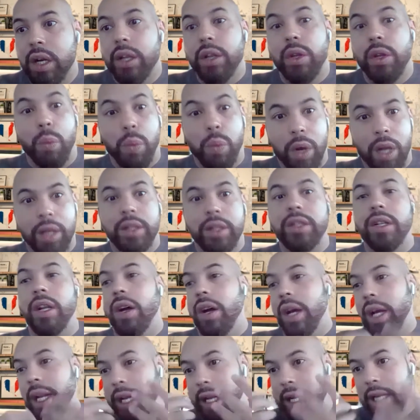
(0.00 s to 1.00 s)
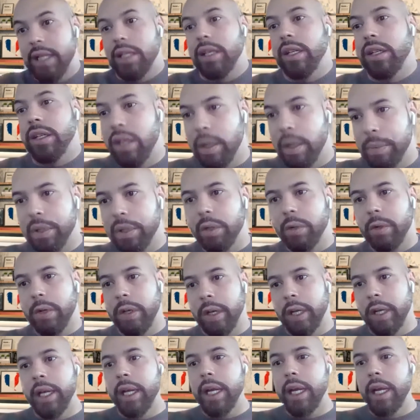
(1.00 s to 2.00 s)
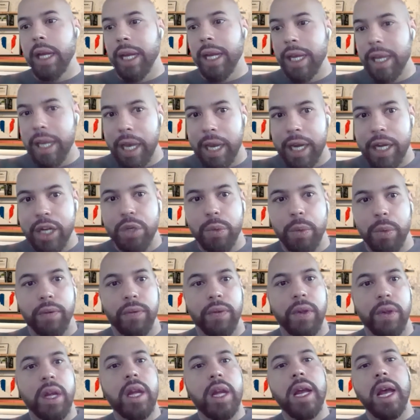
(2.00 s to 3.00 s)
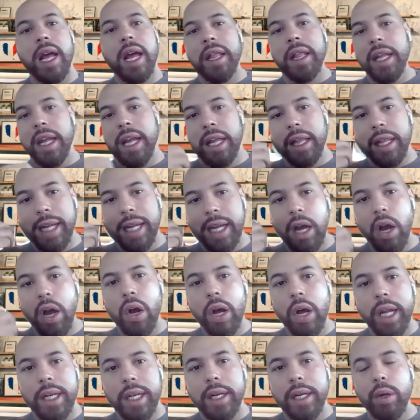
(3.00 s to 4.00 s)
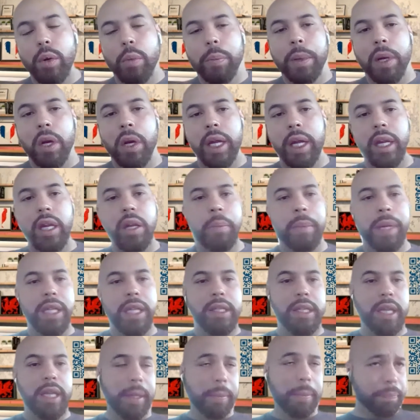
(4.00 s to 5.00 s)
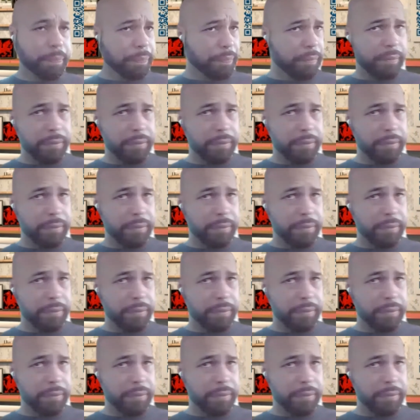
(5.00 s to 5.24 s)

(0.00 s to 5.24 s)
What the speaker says: the ones that I need to subsequently engage with, and they're the ideal buying committee.